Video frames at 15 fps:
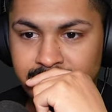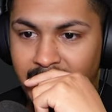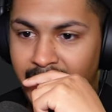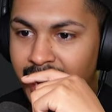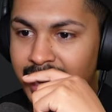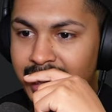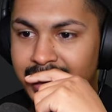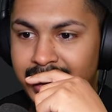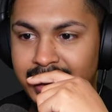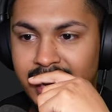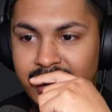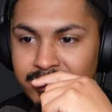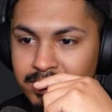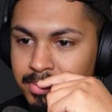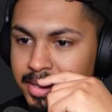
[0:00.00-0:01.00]
I ain't
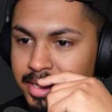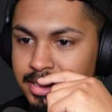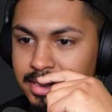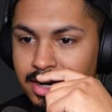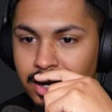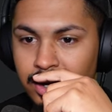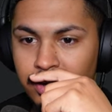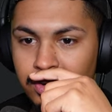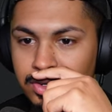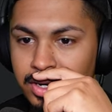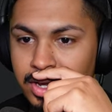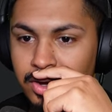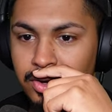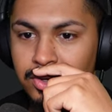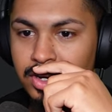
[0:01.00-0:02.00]
never been to no, no,